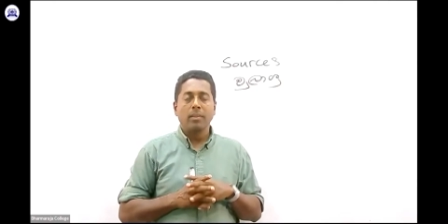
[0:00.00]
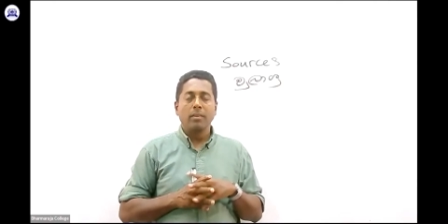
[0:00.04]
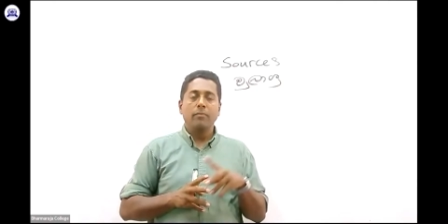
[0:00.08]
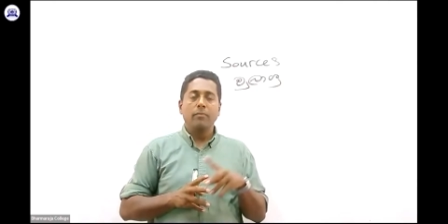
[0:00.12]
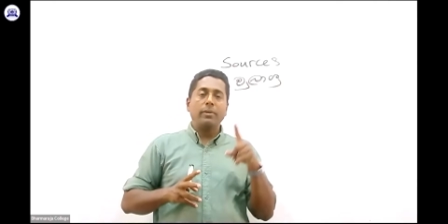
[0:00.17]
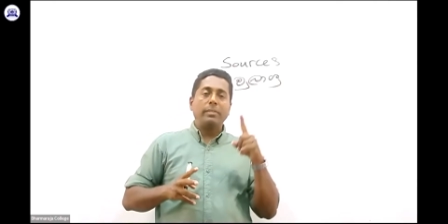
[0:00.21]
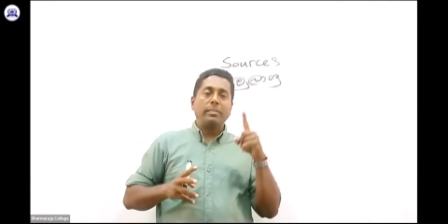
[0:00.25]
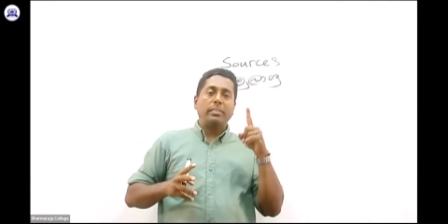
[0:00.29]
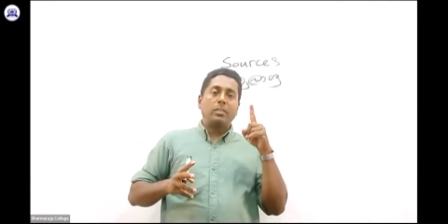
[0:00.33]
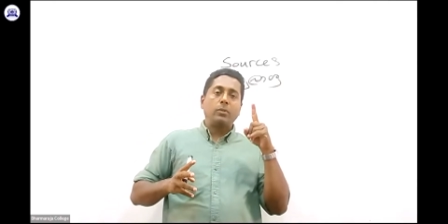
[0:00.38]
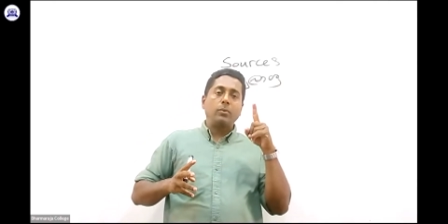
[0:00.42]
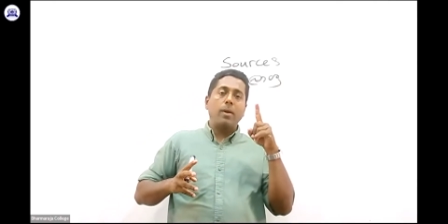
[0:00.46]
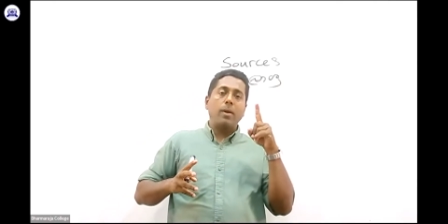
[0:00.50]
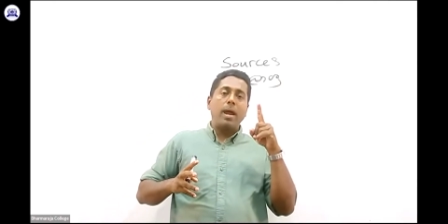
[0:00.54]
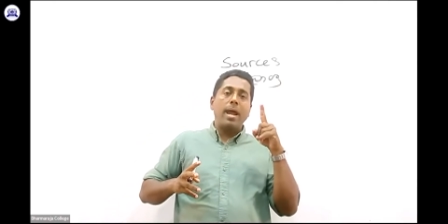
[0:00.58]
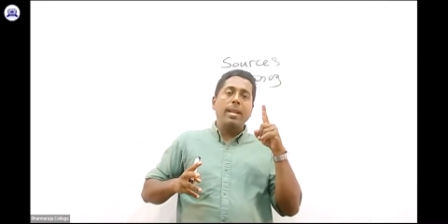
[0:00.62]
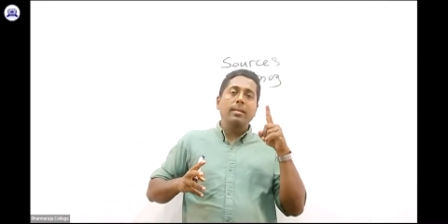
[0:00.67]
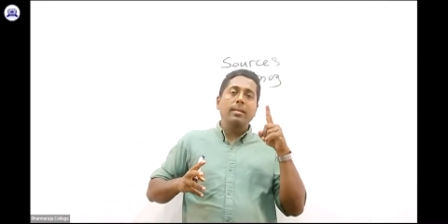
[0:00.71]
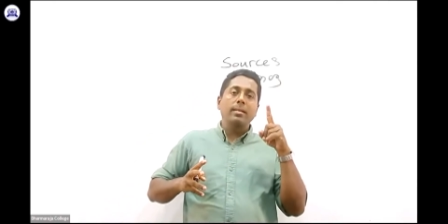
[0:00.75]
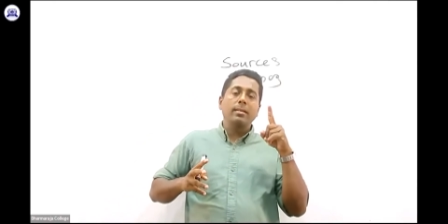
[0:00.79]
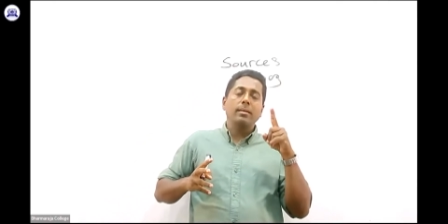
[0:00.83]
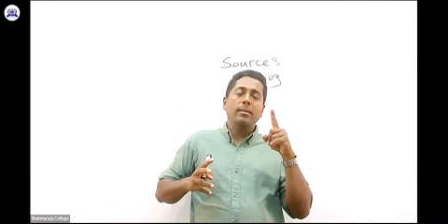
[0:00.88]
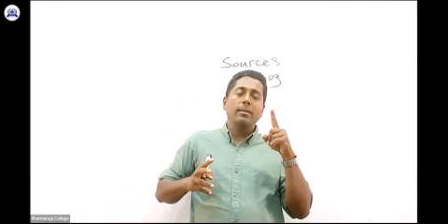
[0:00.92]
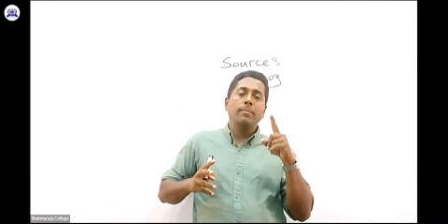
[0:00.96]
First
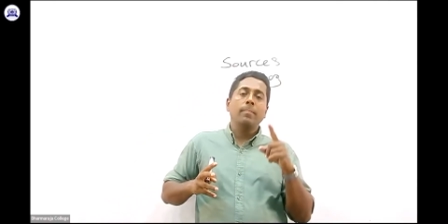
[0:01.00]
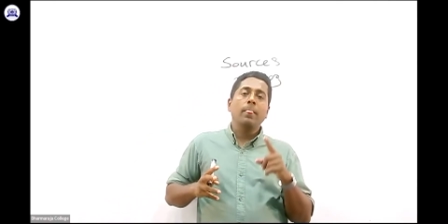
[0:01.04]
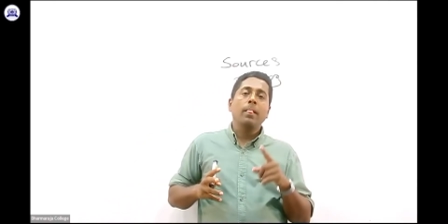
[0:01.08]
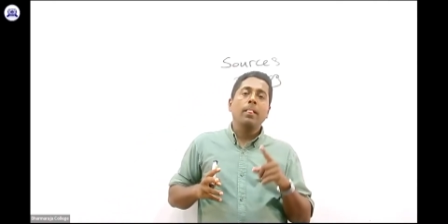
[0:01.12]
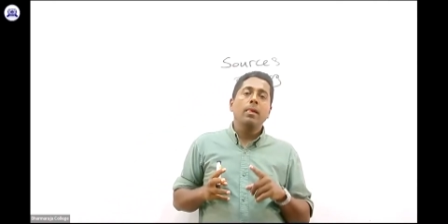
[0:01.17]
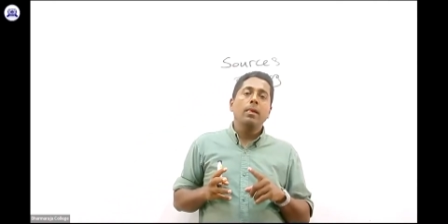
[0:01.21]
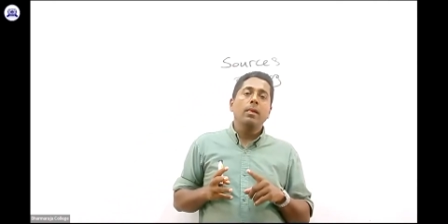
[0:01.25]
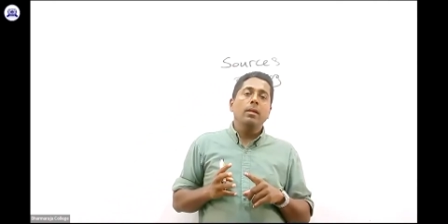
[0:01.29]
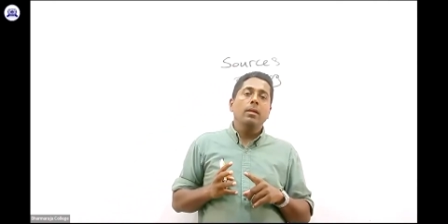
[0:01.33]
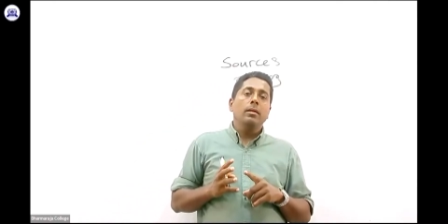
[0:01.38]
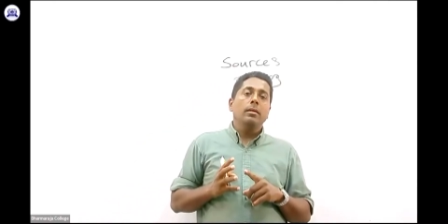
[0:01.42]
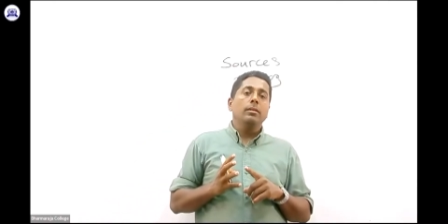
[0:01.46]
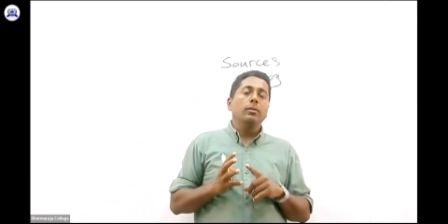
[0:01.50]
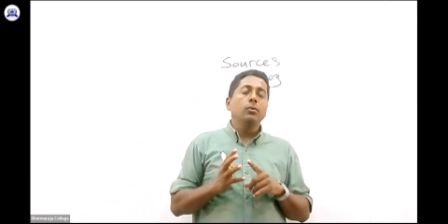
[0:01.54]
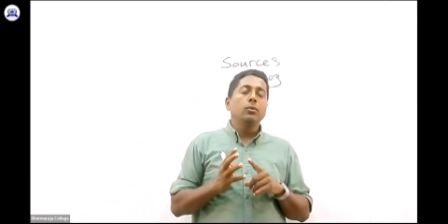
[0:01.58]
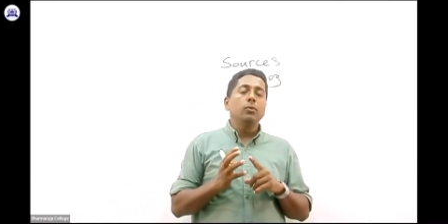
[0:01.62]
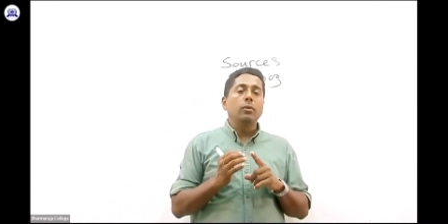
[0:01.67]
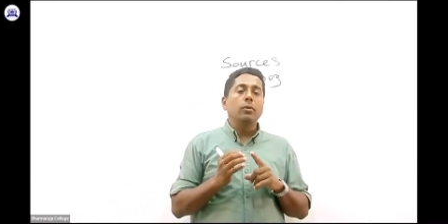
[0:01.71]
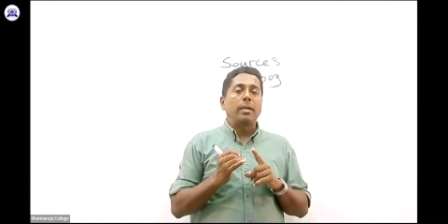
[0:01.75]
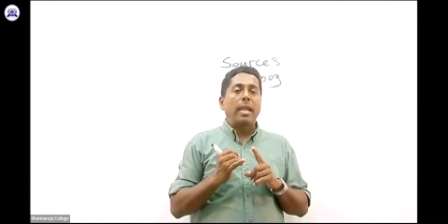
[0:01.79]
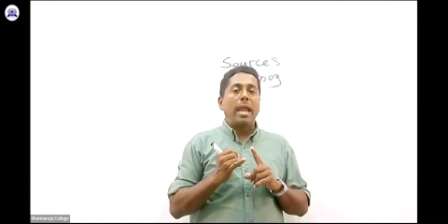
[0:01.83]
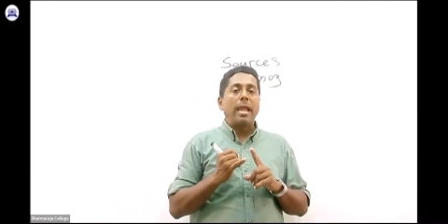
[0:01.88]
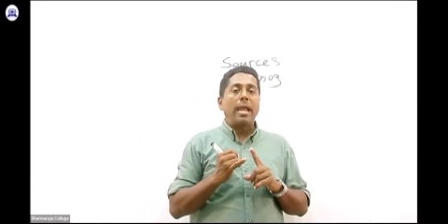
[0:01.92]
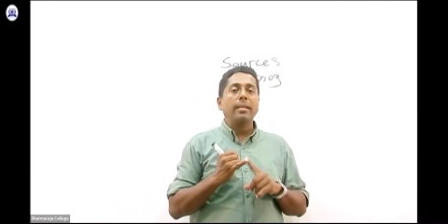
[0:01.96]
one, you
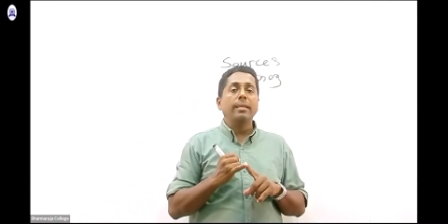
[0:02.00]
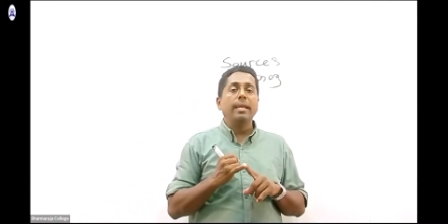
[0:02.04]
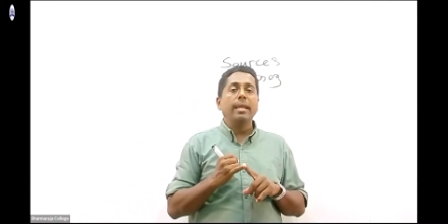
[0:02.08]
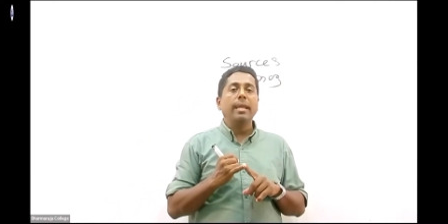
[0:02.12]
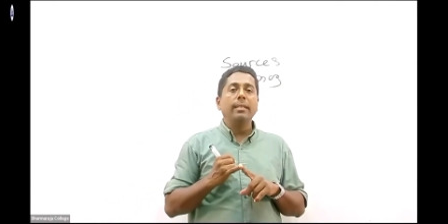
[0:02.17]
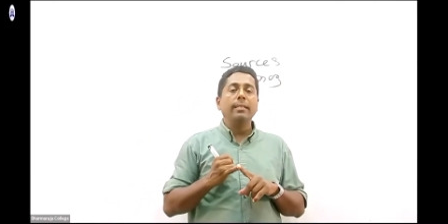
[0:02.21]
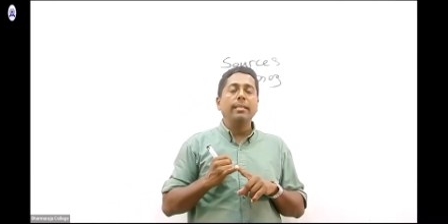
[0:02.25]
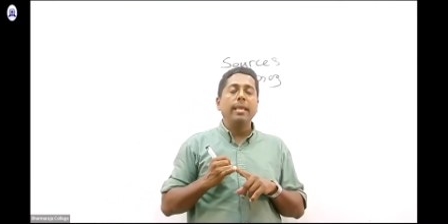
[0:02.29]
can get